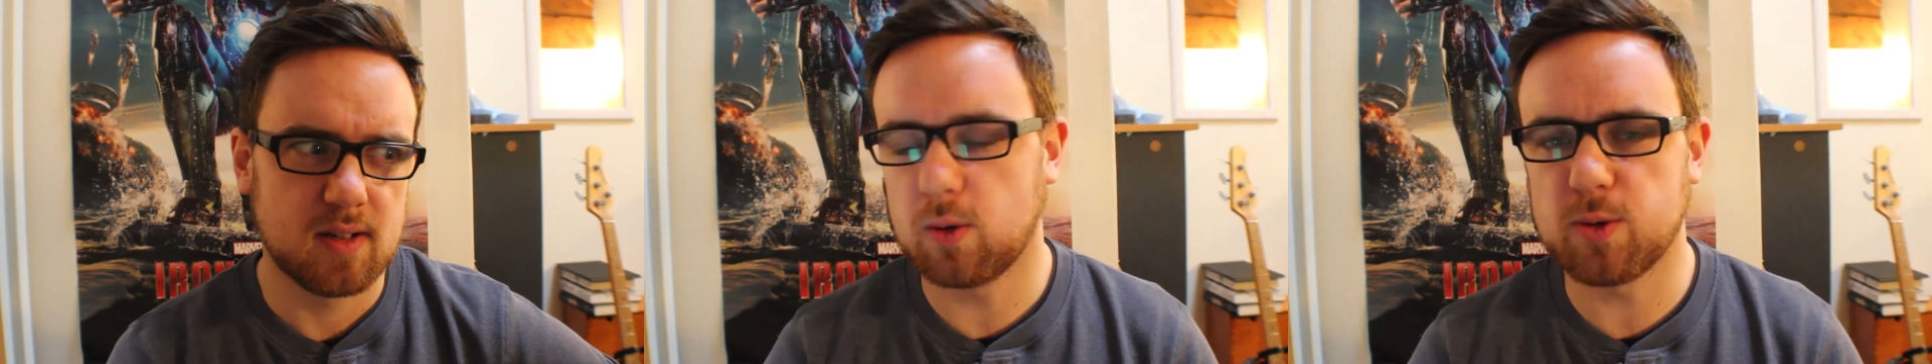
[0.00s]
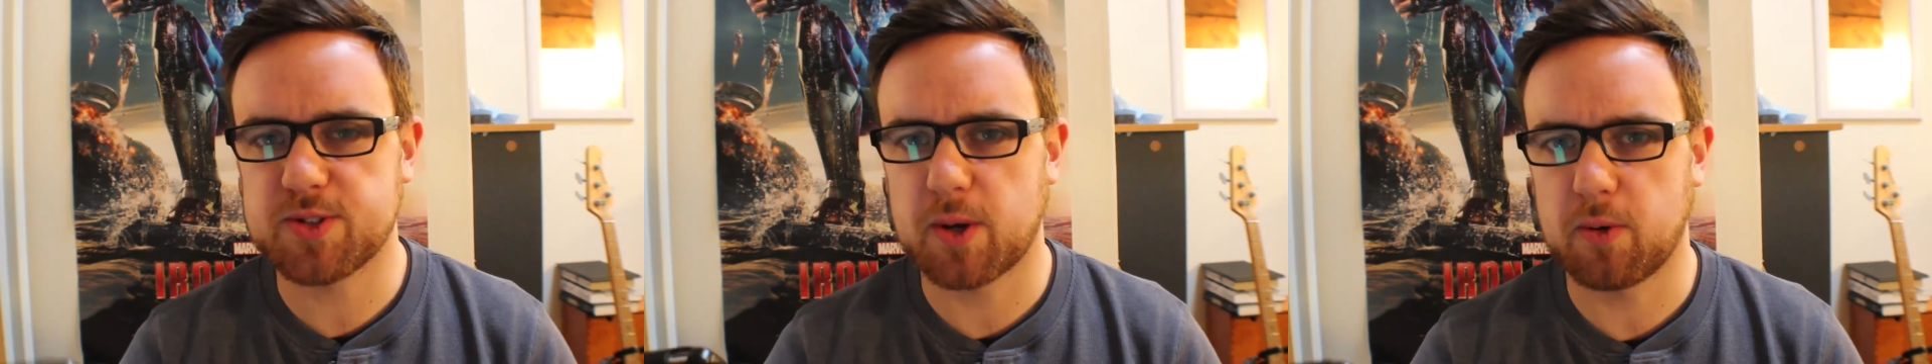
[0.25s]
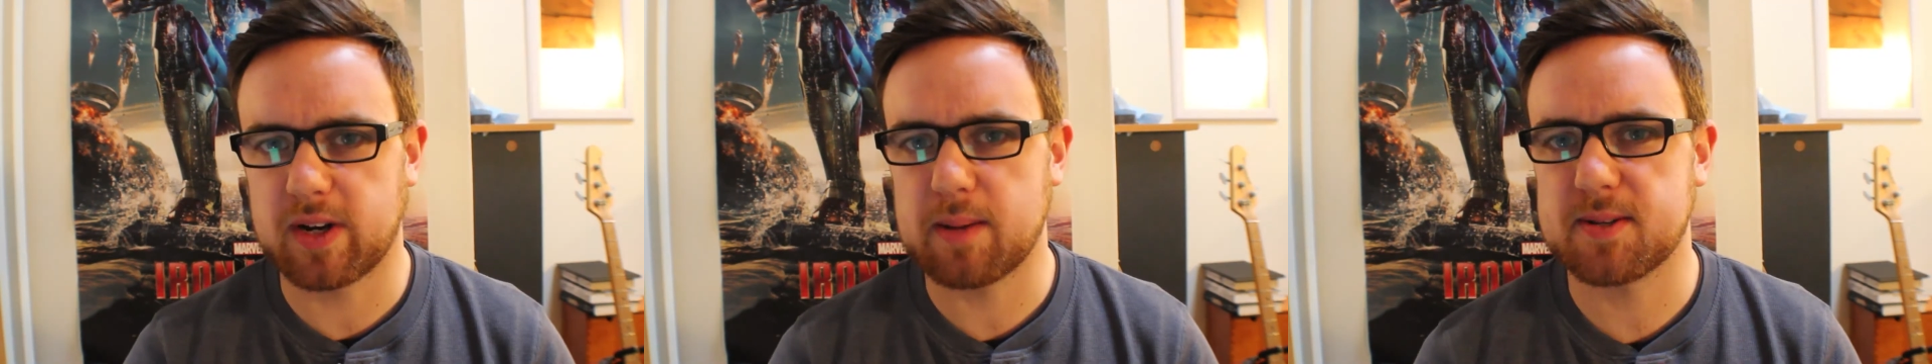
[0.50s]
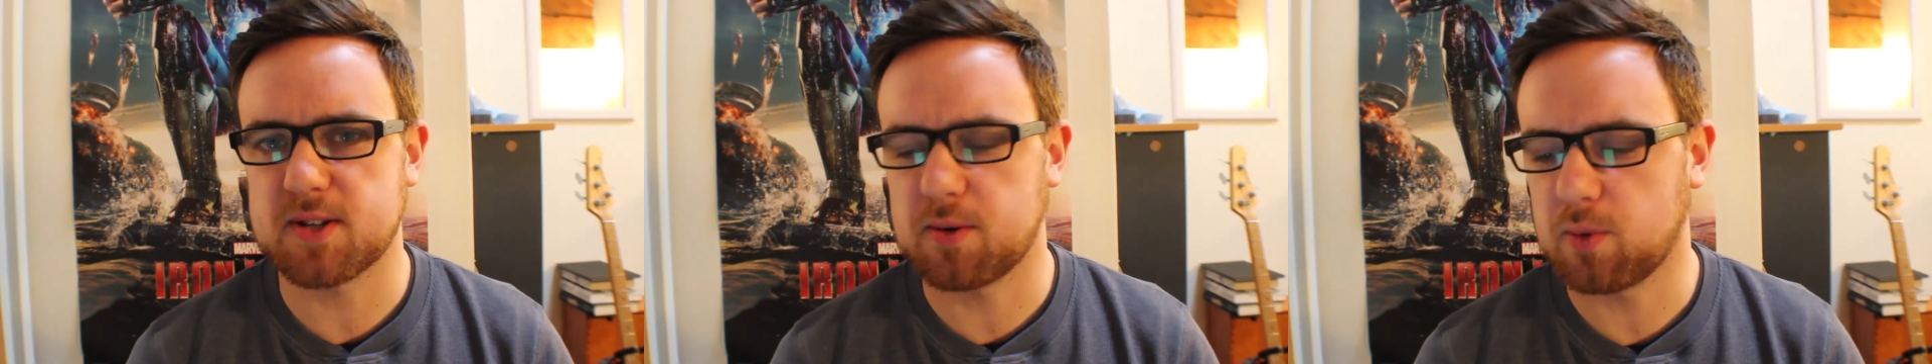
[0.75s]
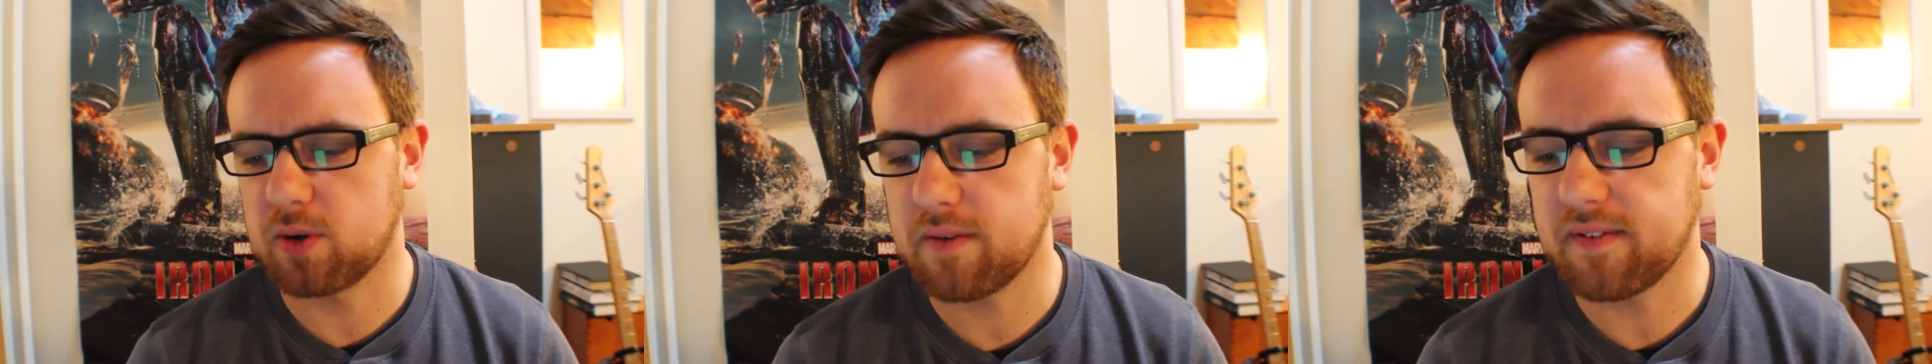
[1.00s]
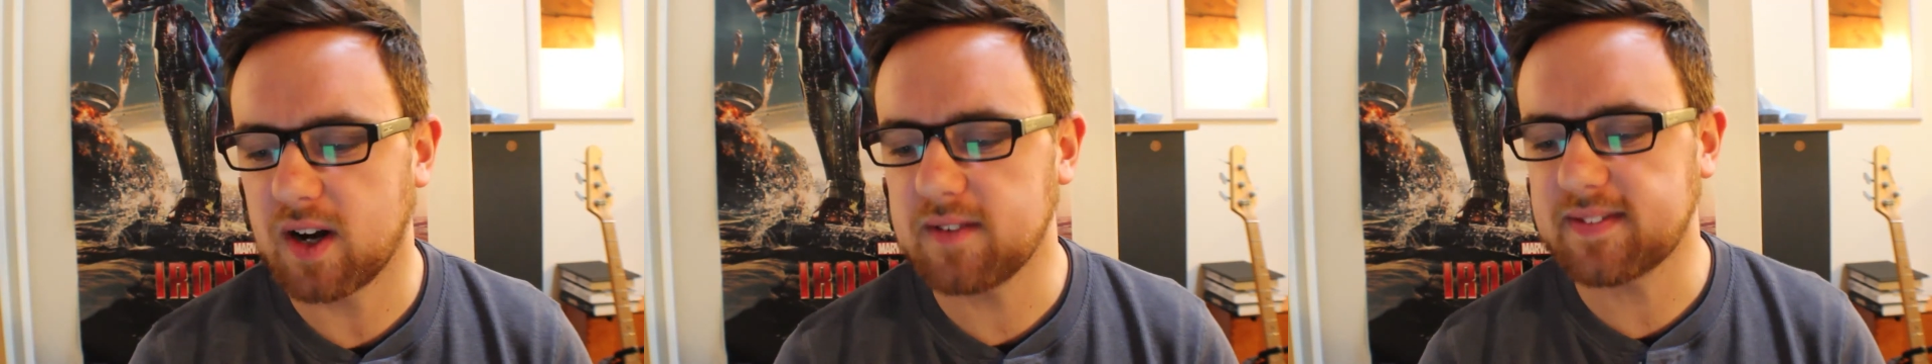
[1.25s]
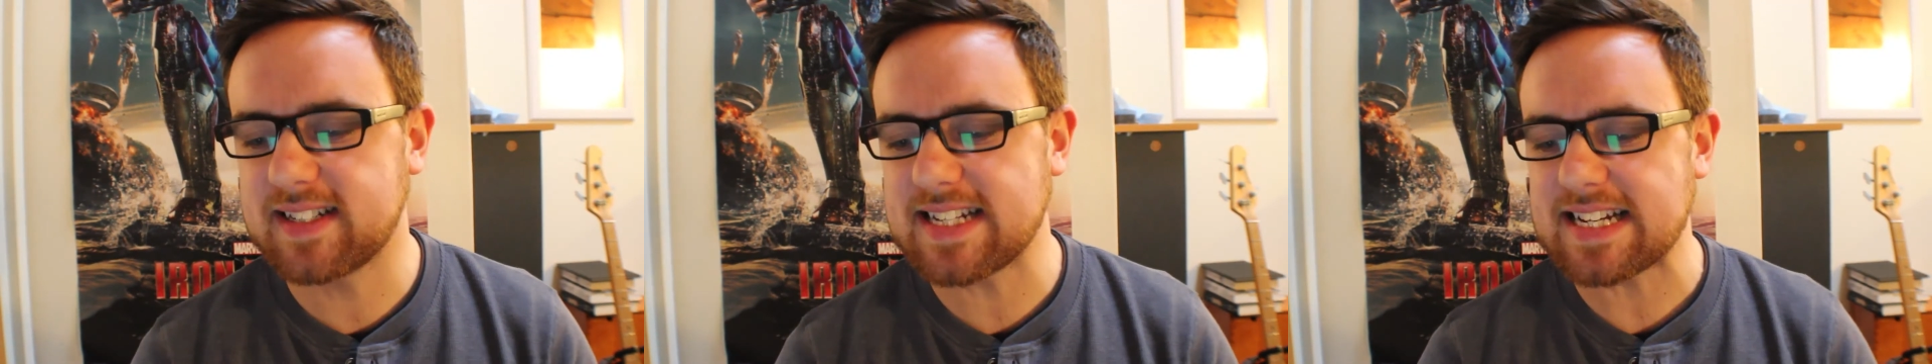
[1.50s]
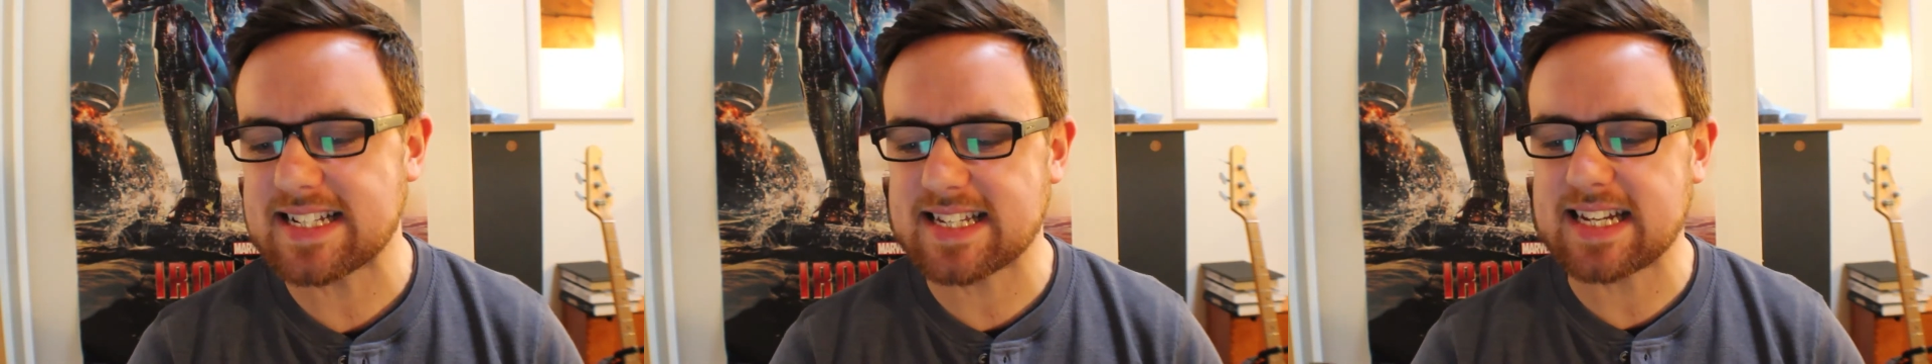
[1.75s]
Also on episode 105,
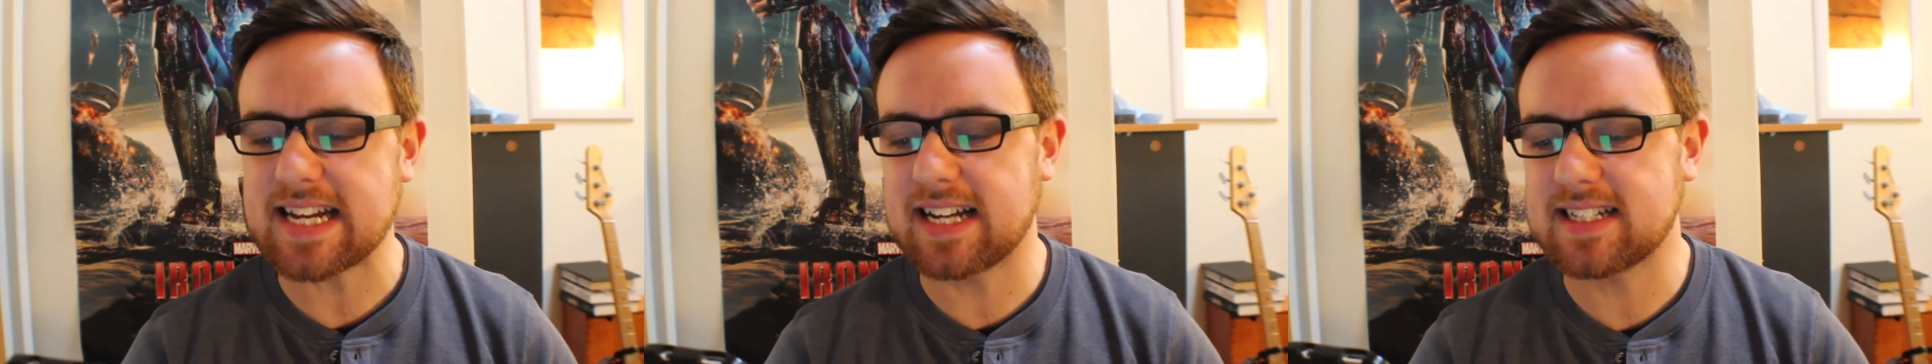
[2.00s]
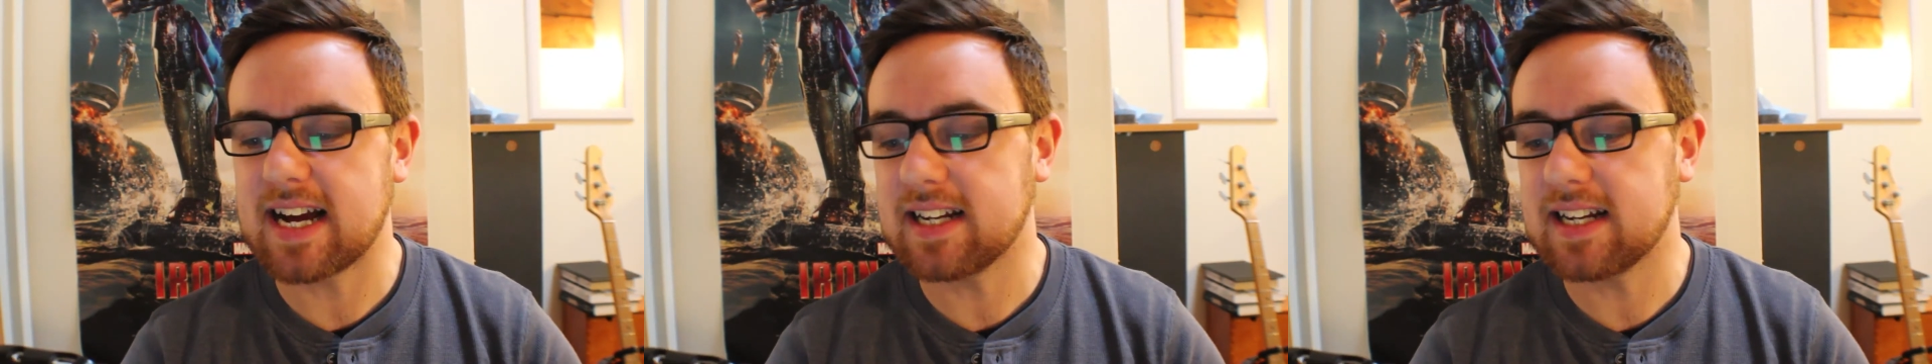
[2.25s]
DC and